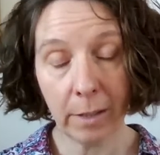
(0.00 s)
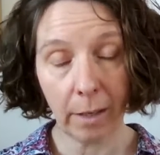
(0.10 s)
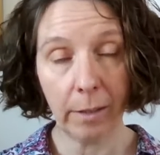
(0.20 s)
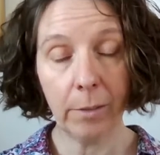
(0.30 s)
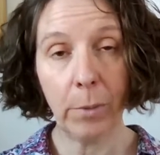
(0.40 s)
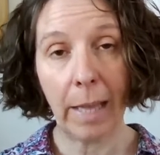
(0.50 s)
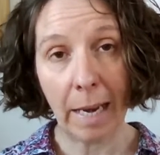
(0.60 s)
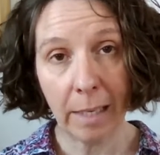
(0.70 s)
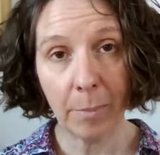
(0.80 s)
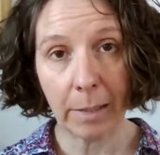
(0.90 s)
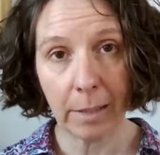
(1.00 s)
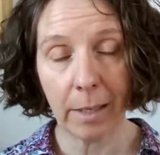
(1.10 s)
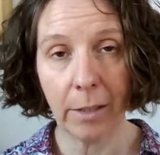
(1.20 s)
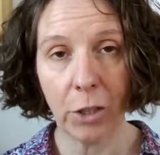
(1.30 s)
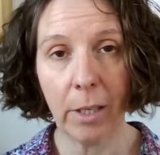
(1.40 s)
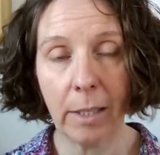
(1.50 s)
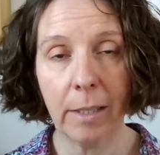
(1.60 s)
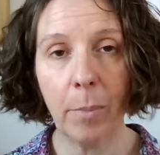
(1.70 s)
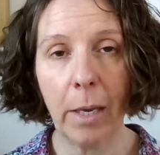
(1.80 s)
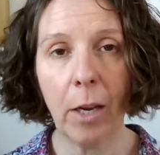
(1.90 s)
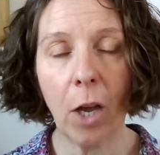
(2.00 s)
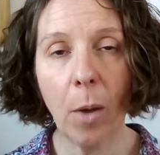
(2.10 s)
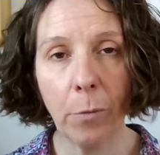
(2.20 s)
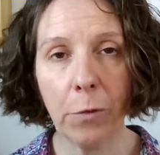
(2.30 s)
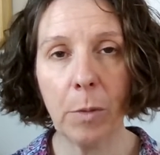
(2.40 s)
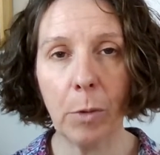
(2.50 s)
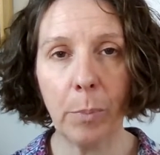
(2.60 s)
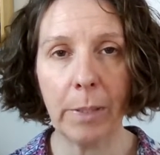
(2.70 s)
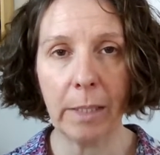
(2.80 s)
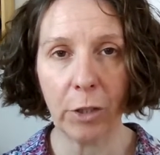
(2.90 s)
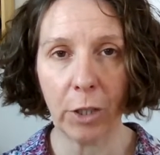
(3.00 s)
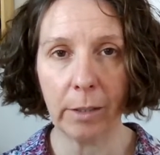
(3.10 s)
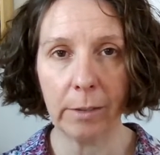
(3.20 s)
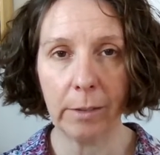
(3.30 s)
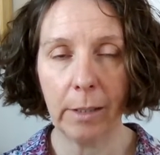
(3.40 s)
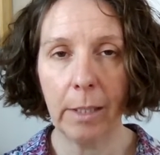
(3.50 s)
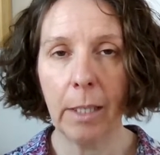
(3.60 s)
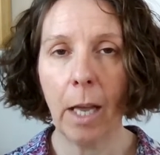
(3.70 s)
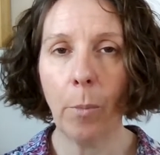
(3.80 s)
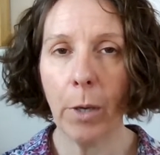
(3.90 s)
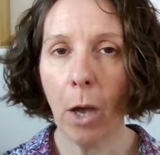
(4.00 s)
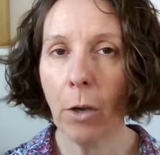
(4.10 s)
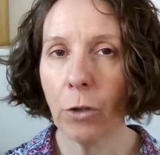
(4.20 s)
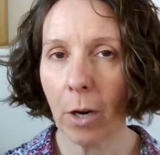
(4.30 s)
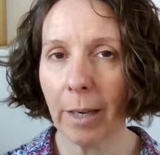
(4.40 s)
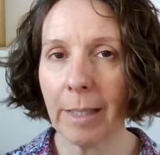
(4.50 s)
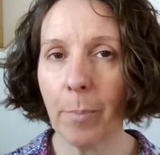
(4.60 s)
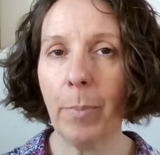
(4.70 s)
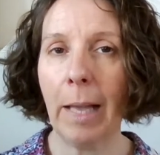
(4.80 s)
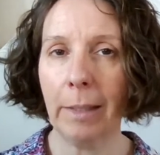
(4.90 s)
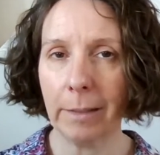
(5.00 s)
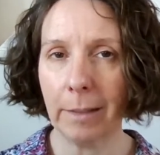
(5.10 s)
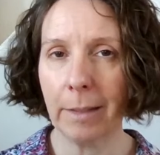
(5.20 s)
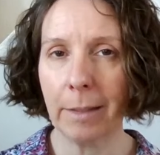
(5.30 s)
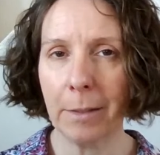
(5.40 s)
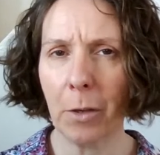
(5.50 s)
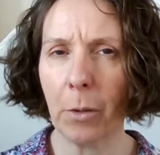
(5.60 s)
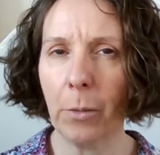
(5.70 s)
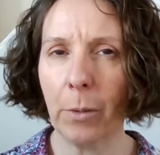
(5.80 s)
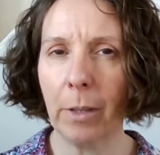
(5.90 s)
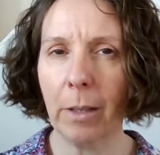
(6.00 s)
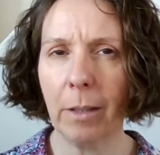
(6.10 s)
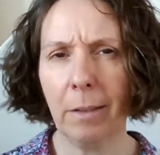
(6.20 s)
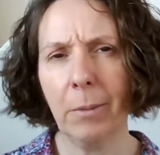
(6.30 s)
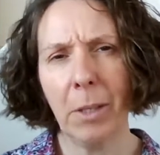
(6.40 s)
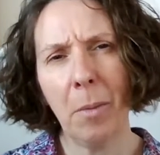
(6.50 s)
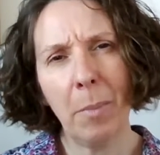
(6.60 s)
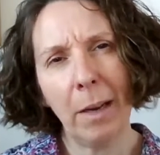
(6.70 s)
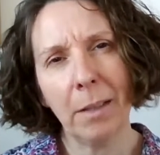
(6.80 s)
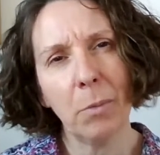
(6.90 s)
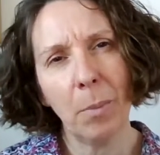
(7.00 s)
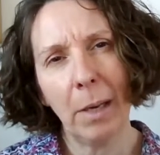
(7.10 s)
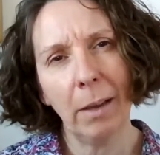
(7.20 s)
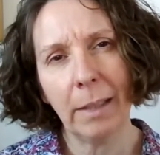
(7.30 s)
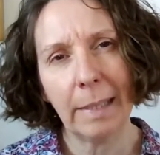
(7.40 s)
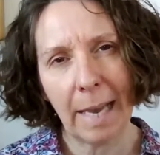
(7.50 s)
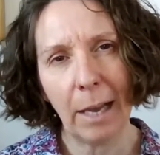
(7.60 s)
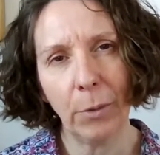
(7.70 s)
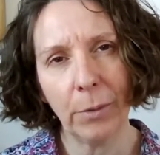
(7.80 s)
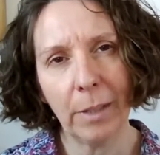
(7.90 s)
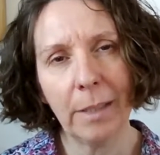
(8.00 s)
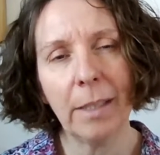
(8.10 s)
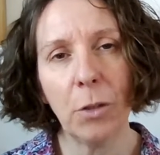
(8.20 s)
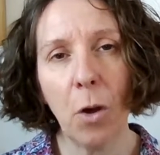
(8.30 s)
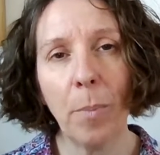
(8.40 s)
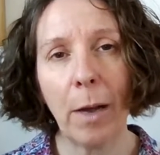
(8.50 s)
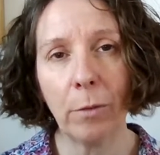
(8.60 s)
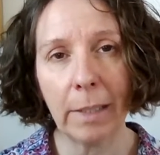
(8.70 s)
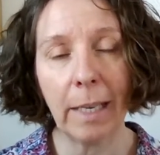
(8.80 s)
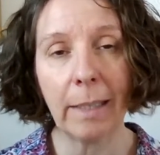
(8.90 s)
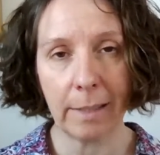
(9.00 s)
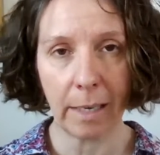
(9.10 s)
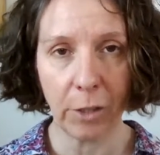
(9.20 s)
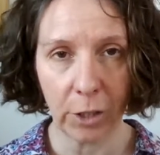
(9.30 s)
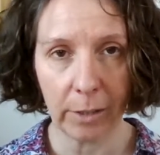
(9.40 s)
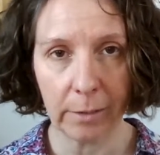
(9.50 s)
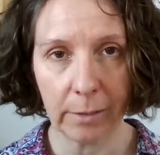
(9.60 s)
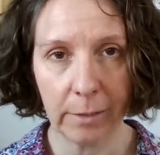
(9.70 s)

thing with any meditation is to be in a comfortable position. And we are trying to balance. So we don't balance when we're lying down. This is not about relaxation.